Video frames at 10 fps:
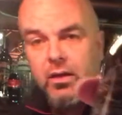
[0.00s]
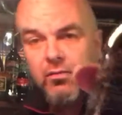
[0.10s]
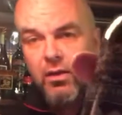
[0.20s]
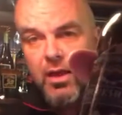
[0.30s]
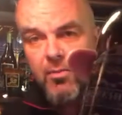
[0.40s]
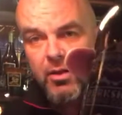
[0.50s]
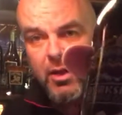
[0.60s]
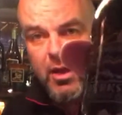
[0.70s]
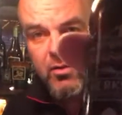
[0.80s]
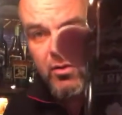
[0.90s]
there's a label
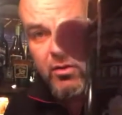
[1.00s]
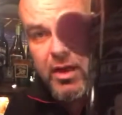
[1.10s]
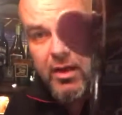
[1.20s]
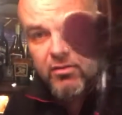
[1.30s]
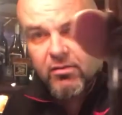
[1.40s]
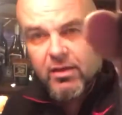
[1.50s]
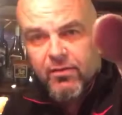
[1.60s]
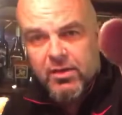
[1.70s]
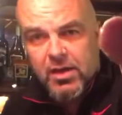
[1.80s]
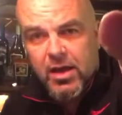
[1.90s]
again,
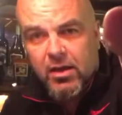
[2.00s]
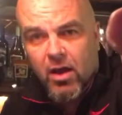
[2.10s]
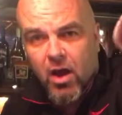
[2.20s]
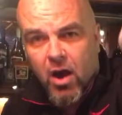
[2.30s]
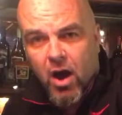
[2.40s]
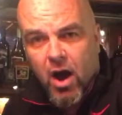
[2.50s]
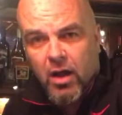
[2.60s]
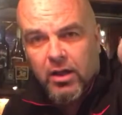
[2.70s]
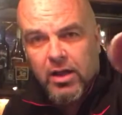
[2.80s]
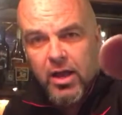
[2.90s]
2017,
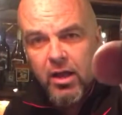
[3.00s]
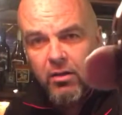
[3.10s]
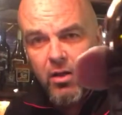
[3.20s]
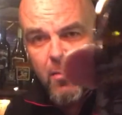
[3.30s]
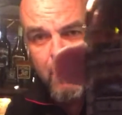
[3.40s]
Holidale,